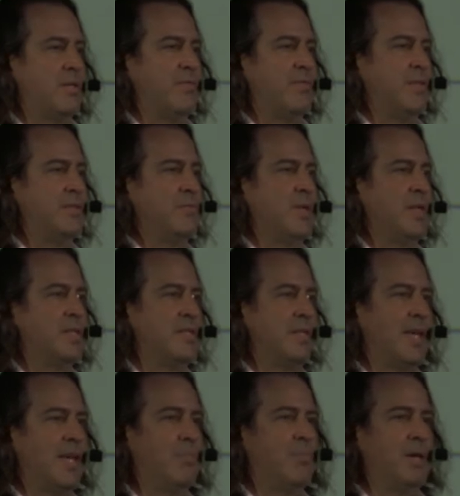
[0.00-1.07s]

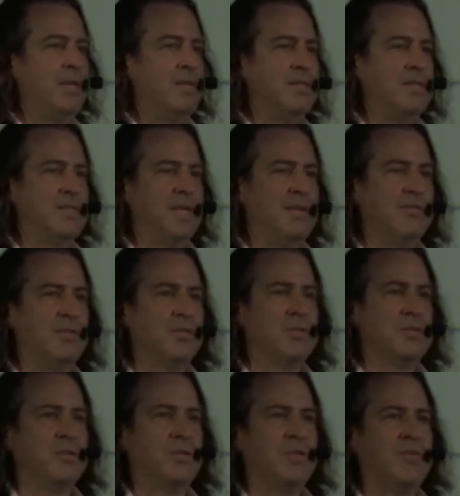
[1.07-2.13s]
fundraising campaign to save
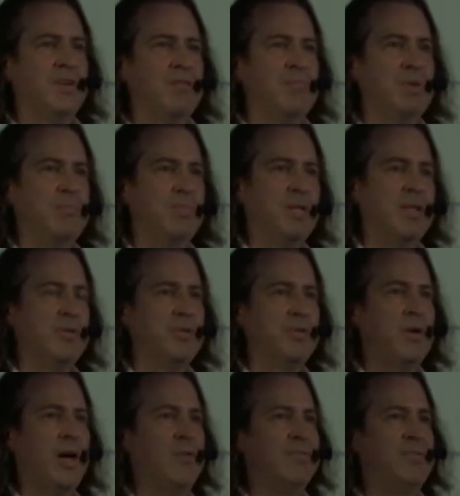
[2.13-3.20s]
those 35 people, I don't
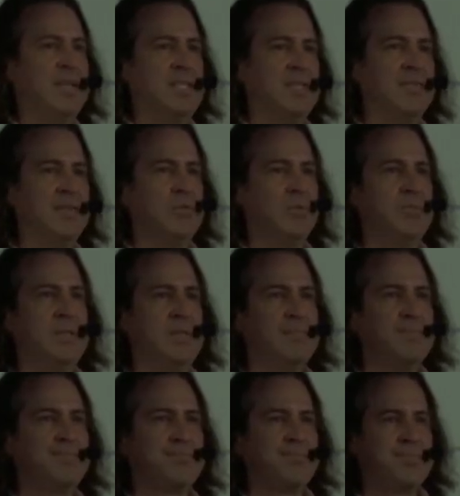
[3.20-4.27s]
know how effective it would be.
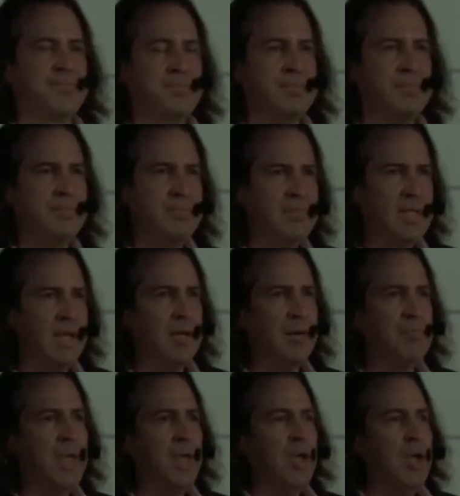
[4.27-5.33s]

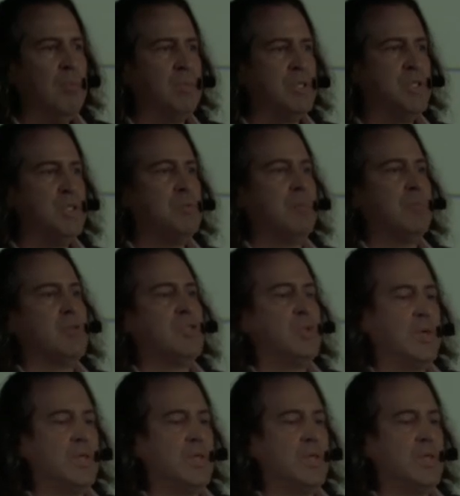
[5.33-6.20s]
Um, but do you remember in